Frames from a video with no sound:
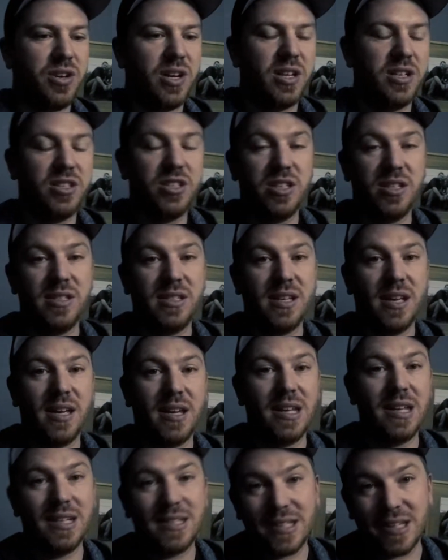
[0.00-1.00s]
and she said
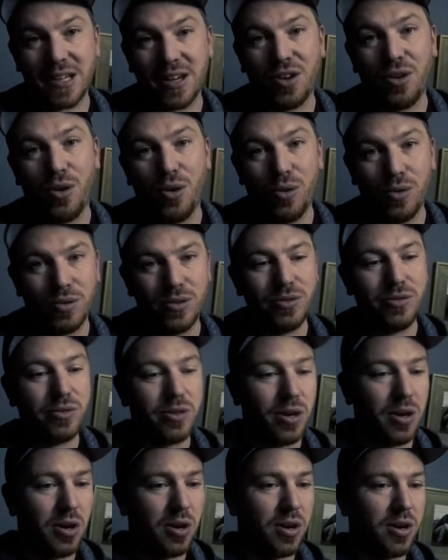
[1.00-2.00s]
it's like a whole new
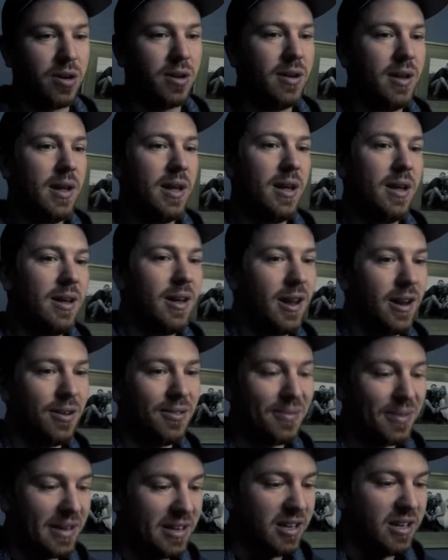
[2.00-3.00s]
car, and it
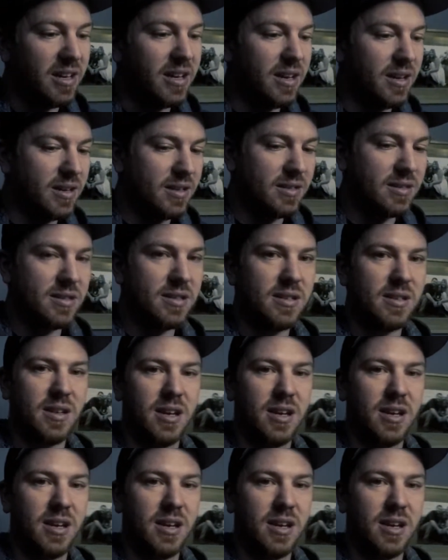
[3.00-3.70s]
really is.